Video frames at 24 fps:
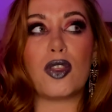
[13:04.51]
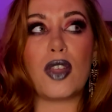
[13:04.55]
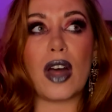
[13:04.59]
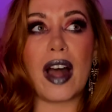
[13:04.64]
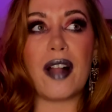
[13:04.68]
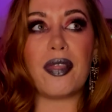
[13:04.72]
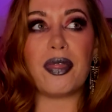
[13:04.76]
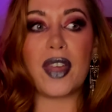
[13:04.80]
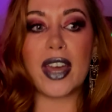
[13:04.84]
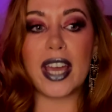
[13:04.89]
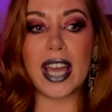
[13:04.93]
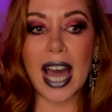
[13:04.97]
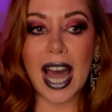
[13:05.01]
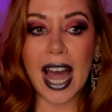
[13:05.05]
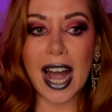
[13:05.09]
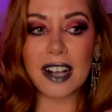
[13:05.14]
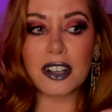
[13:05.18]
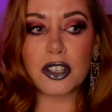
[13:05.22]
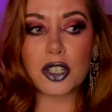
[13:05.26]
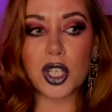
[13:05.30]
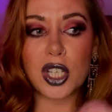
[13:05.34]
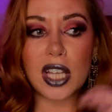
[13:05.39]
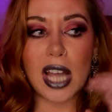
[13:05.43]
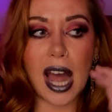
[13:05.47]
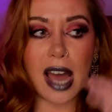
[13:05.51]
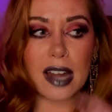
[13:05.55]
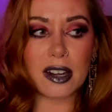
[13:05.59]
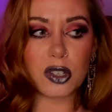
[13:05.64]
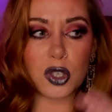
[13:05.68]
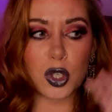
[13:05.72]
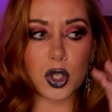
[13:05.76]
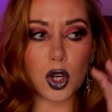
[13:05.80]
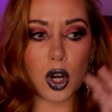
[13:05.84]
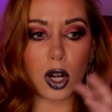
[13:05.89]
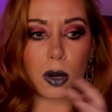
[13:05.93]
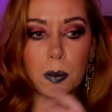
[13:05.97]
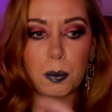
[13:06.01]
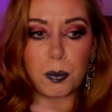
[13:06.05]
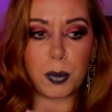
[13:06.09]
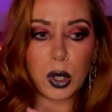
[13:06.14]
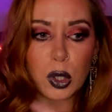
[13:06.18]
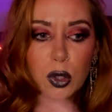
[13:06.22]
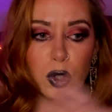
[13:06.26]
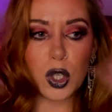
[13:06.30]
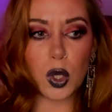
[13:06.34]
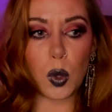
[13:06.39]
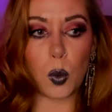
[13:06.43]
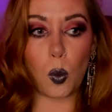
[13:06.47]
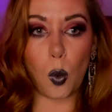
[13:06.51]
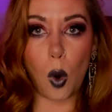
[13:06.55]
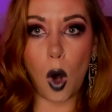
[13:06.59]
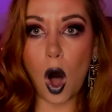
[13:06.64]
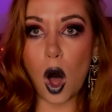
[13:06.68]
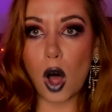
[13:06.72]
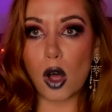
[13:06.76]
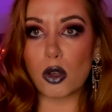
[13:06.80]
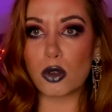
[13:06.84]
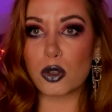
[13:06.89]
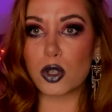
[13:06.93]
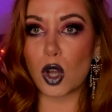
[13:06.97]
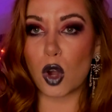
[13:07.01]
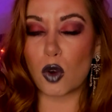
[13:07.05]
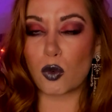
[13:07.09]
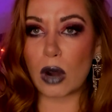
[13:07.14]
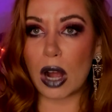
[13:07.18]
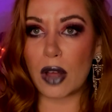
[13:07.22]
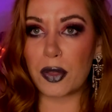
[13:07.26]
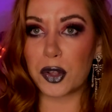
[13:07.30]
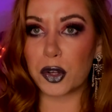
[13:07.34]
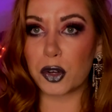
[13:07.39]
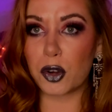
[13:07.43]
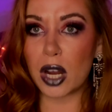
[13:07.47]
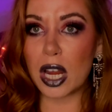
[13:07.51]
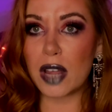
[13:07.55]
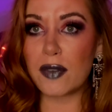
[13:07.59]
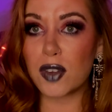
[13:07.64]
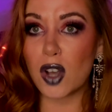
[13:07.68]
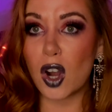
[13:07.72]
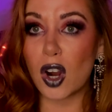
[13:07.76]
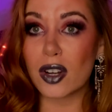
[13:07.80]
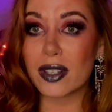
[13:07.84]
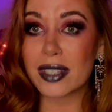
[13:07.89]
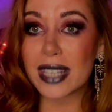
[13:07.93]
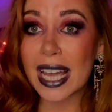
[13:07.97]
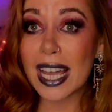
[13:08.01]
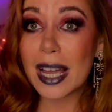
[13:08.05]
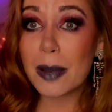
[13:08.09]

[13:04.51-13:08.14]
that they actually had to start building walls around the graveyards and